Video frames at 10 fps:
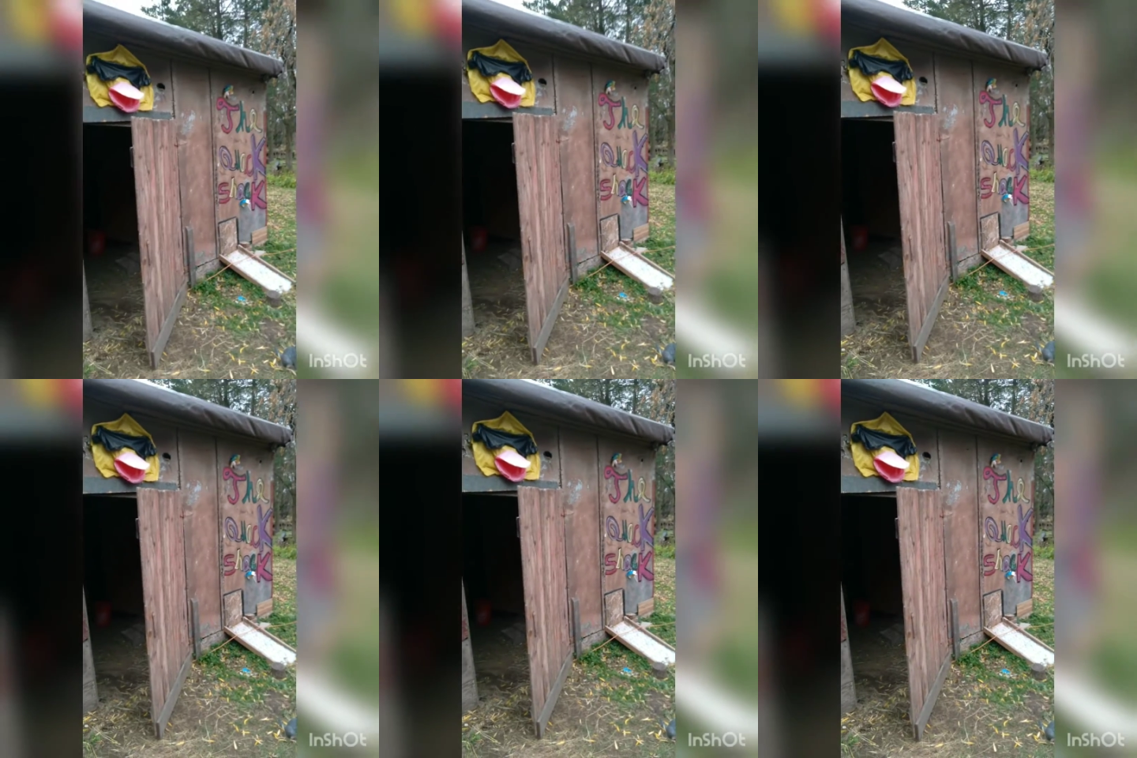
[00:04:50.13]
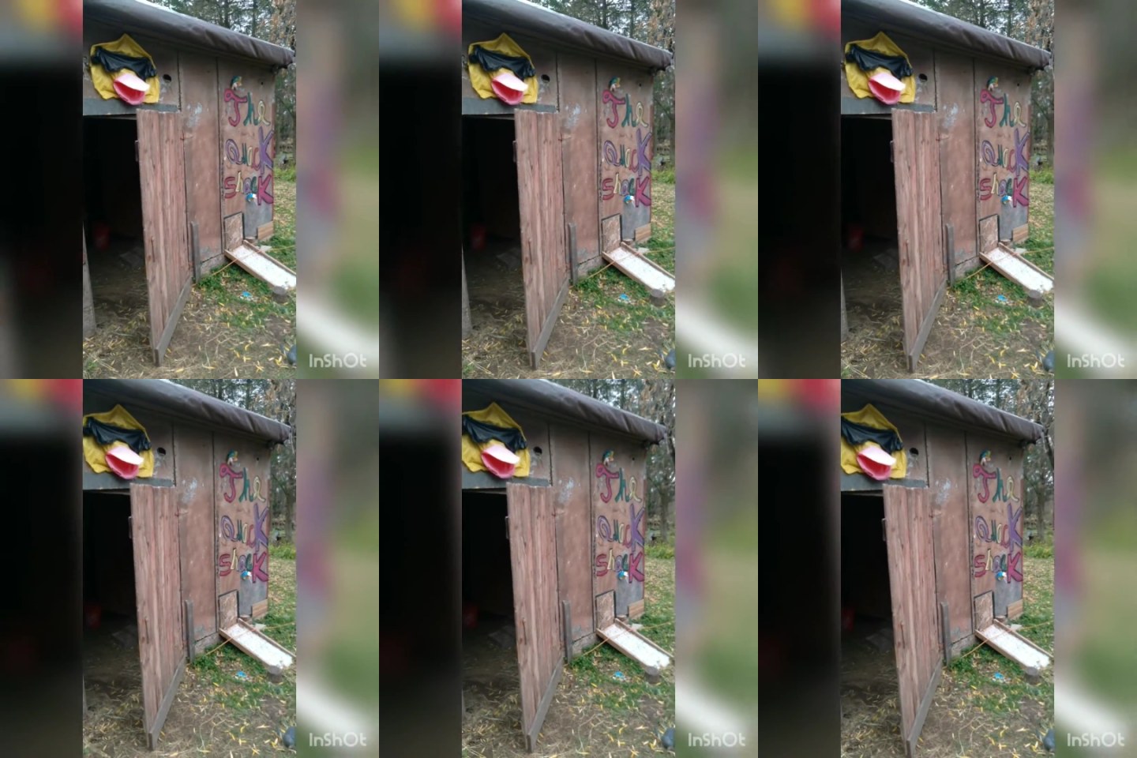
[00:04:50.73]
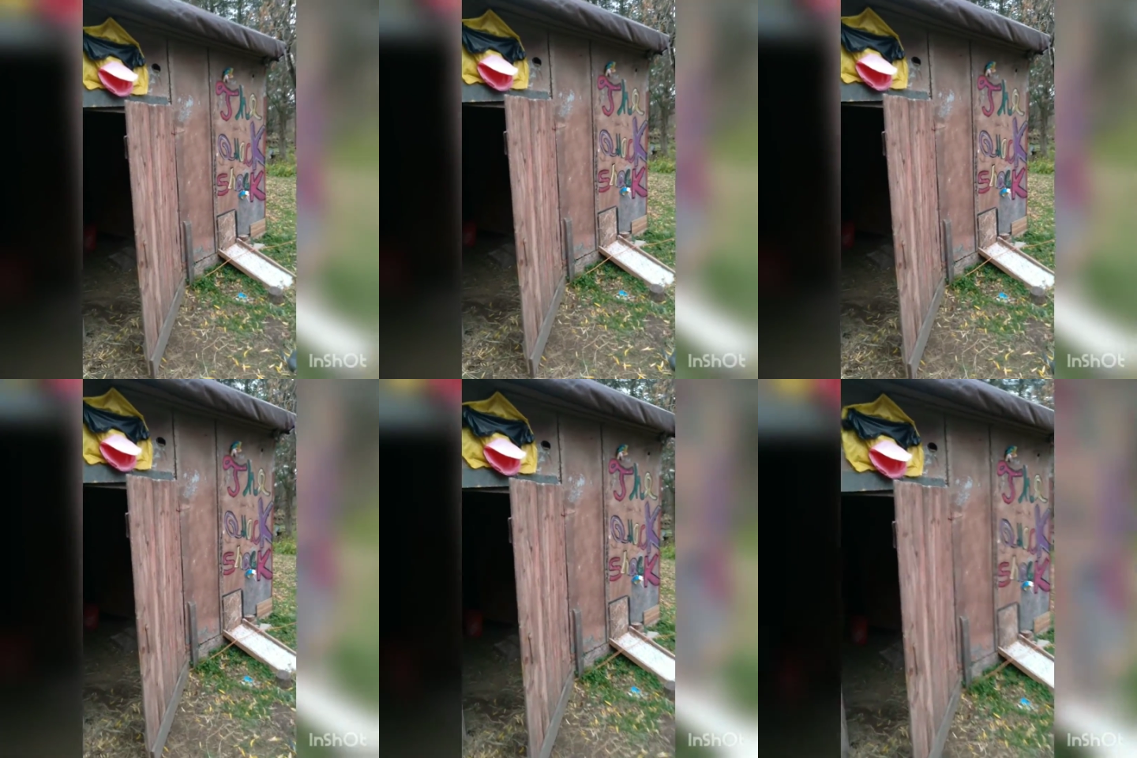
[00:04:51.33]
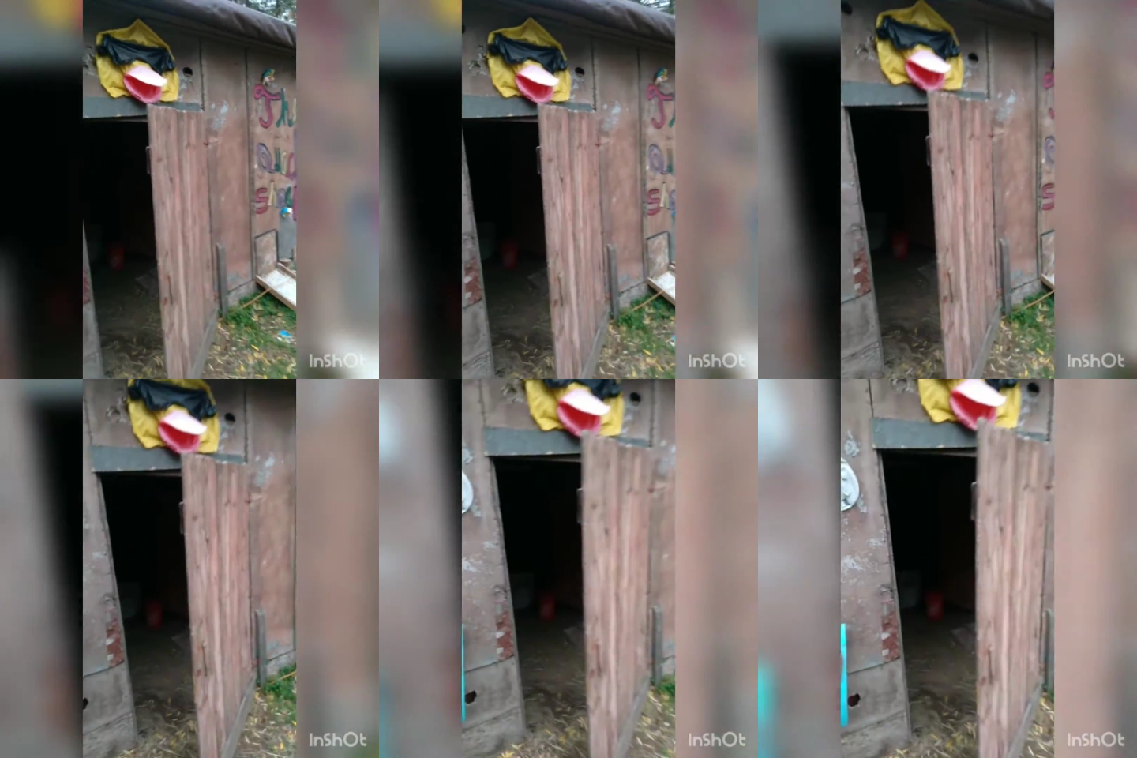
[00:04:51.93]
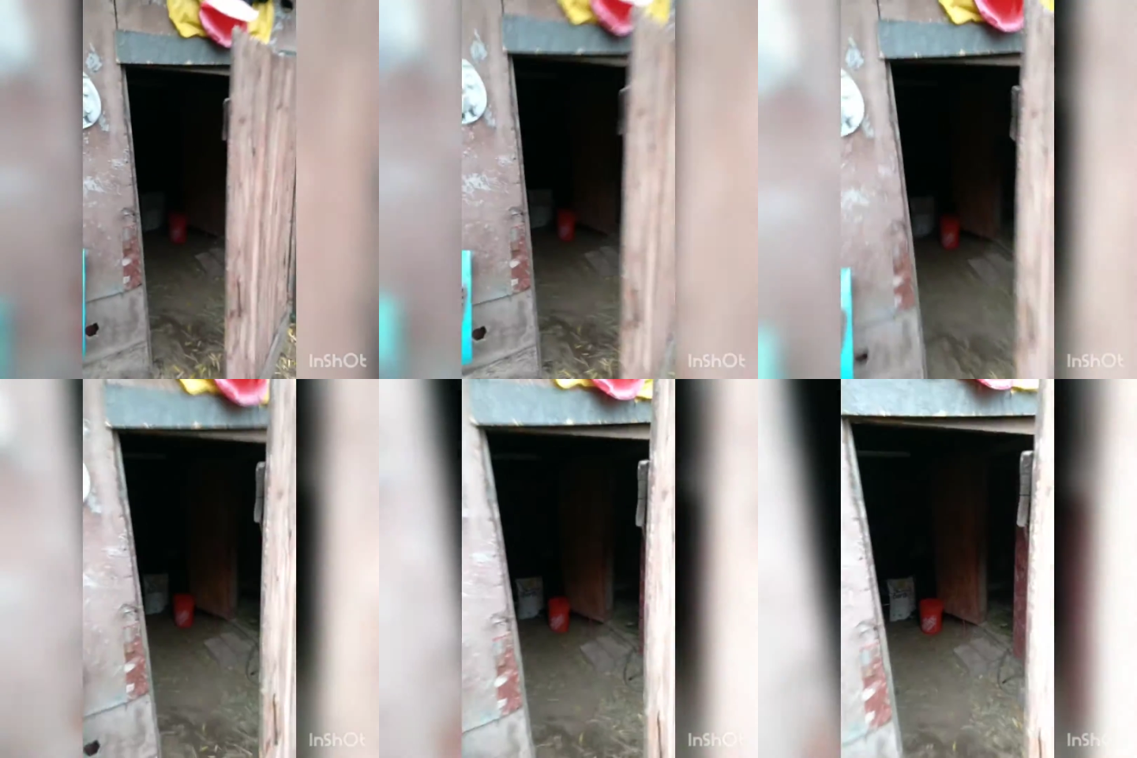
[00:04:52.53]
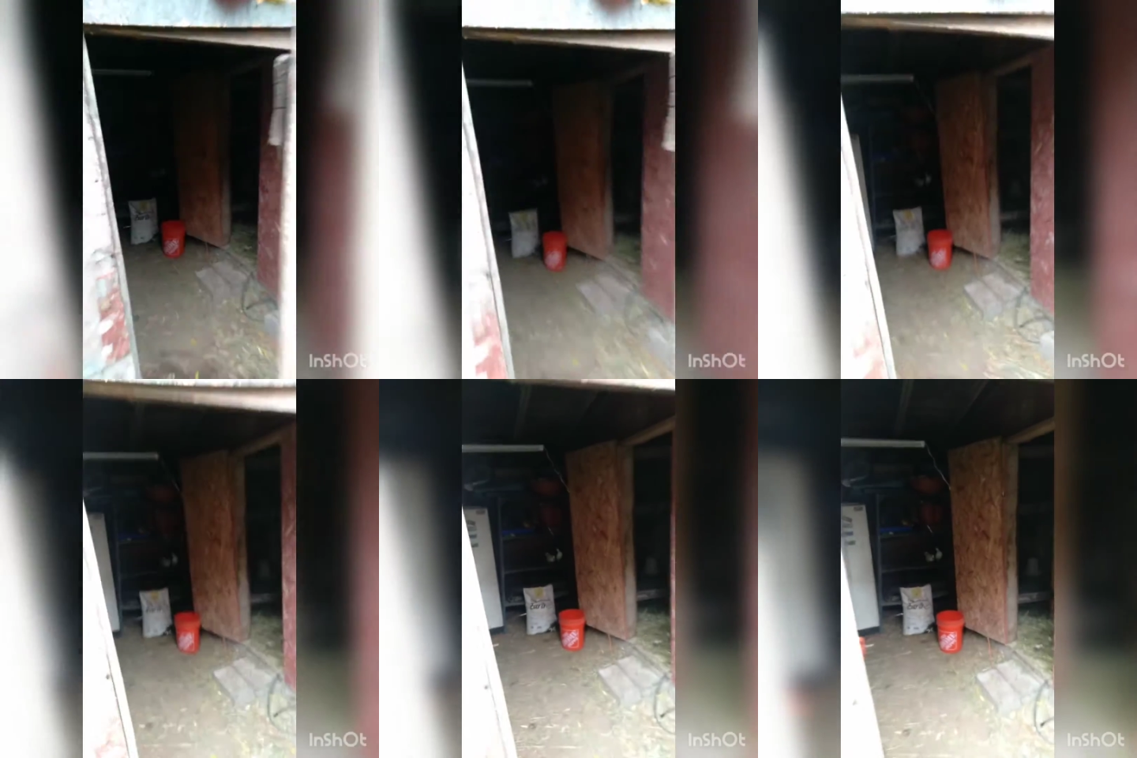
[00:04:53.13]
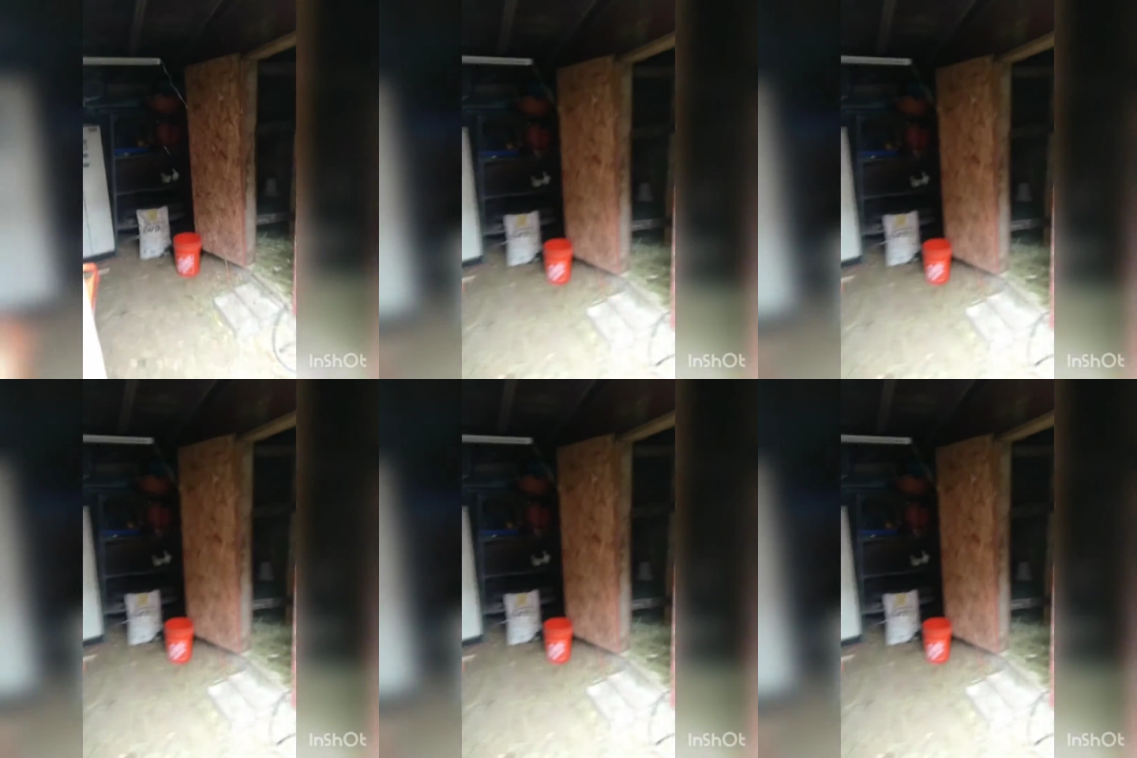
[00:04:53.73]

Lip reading: Nobody's mouth can be seen.